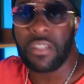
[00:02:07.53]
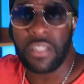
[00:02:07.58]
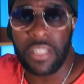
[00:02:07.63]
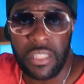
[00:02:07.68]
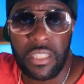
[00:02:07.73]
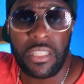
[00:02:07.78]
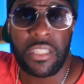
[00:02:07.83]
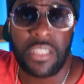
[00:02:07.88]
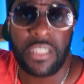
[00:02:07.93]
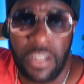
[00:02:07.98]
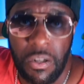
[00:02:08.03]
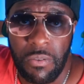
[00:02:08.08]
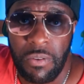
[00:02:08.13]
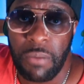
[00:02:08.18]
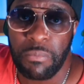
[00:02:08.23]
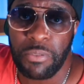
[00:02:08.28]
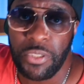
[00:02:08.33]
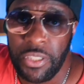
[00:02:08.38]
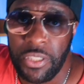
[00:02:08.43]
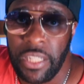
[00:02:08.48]
This is
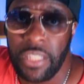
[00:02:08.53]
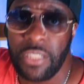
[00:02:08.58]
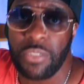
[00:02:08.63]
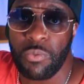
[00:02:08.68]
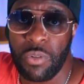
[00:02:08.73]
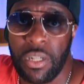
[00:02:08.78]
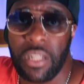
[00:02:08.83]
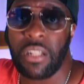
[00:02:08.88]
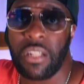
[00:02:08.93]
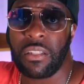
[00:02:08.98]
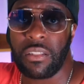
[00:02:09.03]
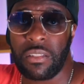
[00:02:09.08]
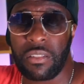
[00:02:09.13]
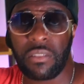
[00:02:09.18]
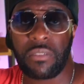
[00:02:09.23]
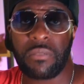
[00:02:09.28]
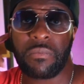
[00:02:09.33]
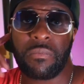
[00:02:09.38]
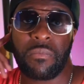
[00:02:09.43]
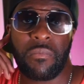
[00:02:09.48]
corruption as well.
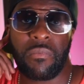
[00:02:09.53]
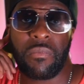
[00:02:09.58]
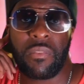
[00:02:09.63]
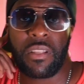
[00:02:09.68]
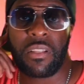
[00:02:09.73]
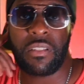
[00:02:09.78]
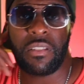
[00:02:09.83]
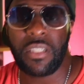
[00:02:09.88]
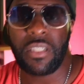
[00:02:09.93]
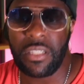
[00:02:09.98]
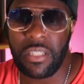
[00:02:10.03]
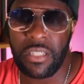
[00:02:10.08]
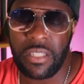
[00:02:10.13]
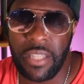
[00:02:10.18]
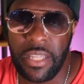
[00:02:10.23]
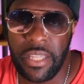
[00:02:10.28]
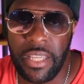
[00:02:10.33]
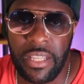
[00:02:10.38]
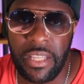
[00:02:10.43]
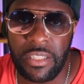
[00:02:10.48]
This is
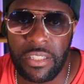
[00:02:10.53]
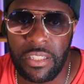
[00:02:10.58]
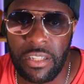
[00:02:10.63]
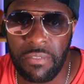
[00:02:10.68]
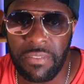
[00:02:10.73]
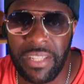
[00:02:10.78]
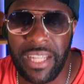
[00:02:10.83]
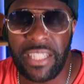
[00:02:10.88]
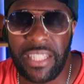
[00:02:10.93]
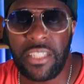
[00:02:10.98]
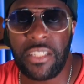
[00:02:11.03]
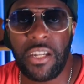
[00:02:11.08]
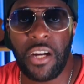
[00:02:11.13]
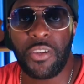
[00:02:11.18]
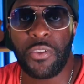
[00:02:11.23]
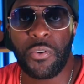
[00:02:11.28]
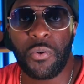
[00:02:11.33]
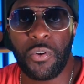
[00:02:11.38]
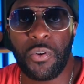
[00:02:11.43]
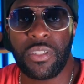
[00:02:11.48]
taking stuff that is
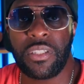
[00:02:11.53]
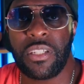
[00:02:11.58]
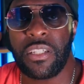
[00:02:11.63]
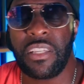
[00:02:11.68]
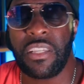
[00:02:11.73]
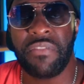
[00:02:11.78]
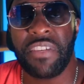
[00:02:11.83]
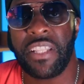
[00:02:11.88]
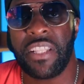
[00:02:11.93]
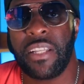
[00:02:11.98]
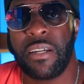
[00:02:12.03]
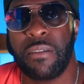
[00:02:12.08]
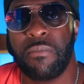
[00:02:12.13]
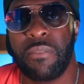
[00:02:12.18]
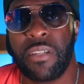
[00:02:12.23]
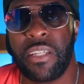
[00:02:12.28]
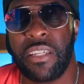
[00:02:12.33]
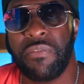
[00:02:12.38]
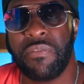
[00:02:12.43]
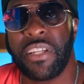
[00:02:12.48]
not yours and giving
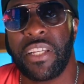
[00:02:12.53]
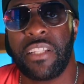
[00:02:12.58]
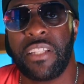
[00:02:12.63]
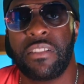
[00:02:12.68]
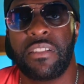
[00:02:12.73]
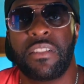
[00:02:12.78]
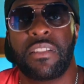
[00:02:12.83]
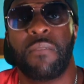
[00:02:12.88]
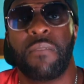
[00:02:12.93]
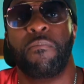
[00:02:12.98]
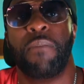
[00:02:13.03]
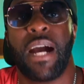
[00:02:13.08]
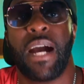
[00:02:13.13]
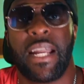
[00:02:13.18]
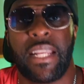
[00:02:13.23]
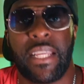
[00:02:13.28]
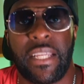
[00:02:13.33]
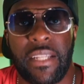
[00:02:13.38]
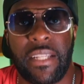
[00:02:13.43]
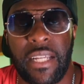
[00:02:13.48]
them giving it to
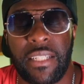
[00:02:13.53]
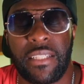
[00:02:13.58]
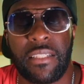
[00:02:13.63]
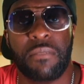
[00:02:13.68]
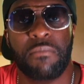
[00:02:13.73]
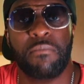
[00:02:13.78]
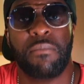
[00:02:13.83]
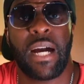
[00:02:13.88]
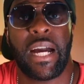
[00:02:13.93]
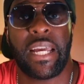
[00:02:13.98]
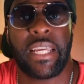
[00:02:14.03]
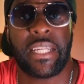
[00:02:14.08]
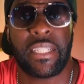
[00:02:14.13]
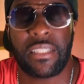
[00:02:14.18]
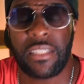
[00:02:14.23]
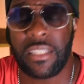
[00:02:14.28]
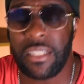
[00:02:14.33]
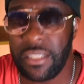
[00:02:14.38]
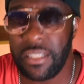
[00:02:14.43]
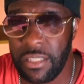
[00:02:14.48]
somebody that didn't buy
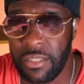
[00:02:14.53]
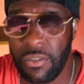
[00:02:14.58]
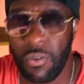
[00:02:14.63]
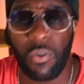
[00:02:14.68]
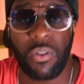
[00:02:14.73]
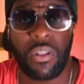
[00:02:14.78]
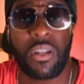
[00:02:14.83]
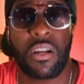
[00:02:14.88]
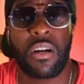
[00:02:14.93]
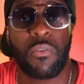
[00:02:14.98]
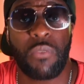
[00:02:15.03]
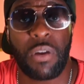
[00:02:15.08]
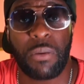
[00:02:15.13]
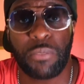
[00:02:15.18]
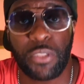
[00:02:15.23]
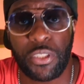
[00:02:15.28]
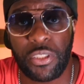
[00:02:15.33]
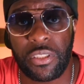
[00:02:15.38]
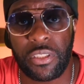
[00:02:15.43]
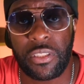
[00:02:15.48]
it. It's called
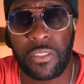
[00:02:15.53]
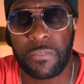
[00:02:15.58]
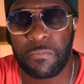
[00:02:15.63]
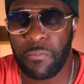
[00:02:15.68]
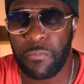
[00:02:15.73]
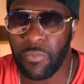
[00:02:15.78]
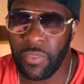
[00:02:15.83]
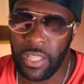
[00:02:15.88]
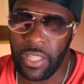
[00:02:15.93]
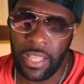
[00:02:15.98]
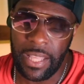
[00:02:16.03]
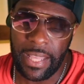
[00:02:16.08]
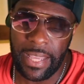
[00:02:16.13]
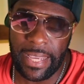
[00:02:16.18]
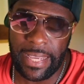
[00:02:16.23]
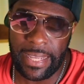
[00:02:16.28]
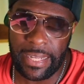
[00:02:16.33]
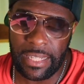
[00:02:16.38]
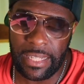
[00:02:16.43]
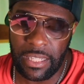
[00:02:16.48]
corruption.
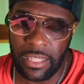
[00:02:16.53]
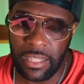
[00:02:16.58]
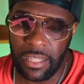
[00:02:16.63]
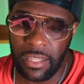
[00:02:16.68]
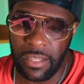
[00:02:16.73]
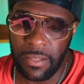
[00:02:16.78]
And